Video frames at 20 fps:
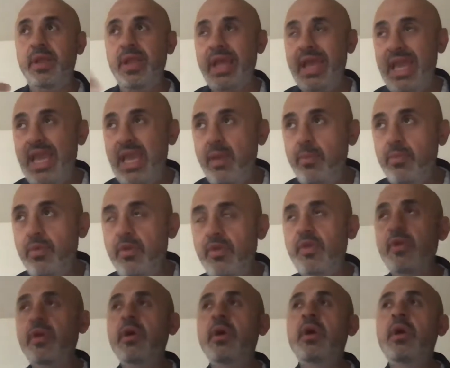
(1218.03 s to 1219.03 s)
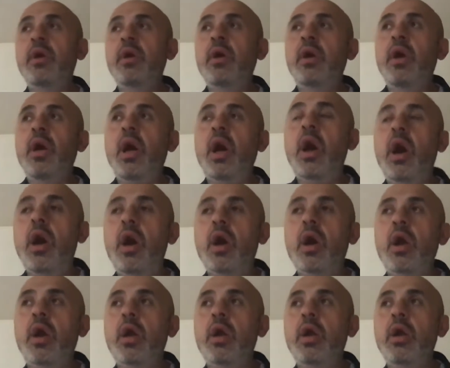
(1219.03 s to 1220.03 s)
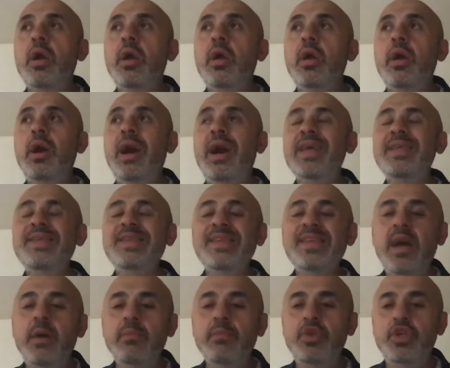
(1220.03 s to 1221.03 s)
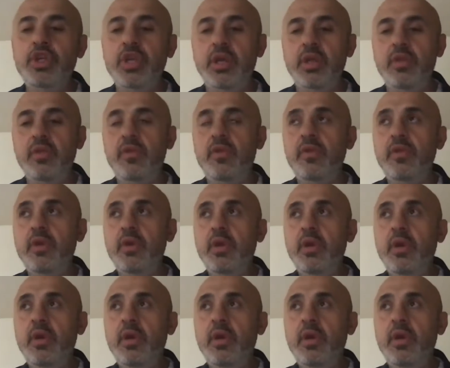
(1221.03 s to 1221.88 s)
claims are assumptions